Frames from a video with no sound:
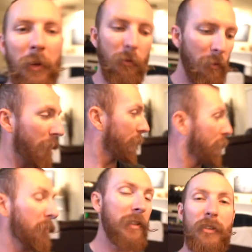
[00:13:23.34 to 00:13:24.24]
Man, we've been
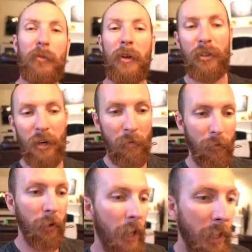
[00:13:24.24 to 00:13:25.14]
filming so much. I
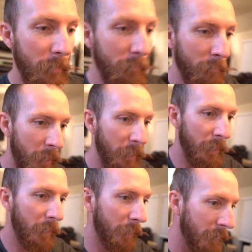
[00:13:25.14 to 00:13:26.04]
forgot that
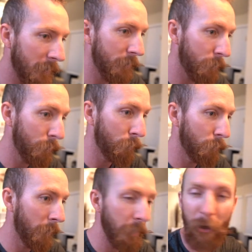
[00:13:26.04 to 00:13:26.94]
day, I guess,
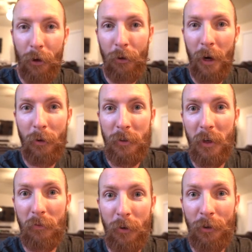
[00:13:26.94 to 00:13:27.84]
to let y'all know that I was
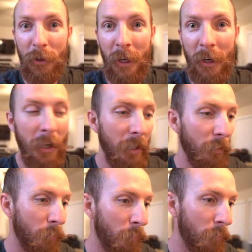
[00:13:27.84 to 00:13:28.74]
done fishing that night
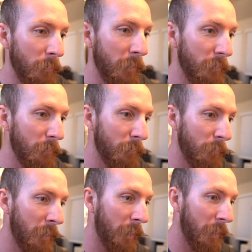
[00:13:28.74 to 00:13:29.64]
or tell you
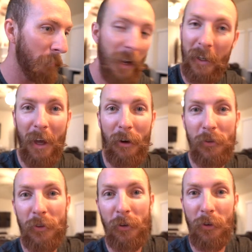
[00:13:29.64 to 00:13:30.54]
that I'm back at the
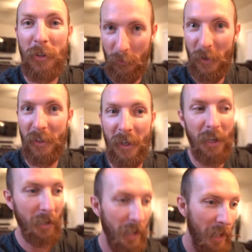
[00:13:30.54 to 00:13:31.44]
house. So this is me
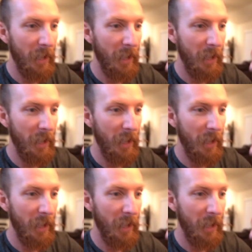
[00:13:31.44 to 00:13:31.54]
saying